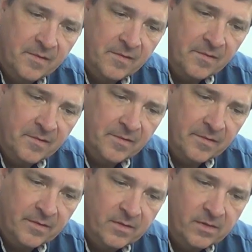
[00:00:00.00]
These
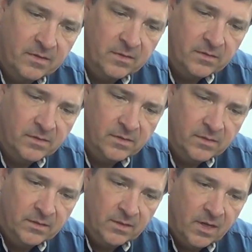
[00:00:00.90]
Stern titles that are coming
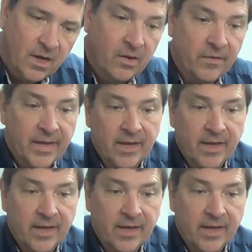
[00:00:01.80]
out, they've got rules.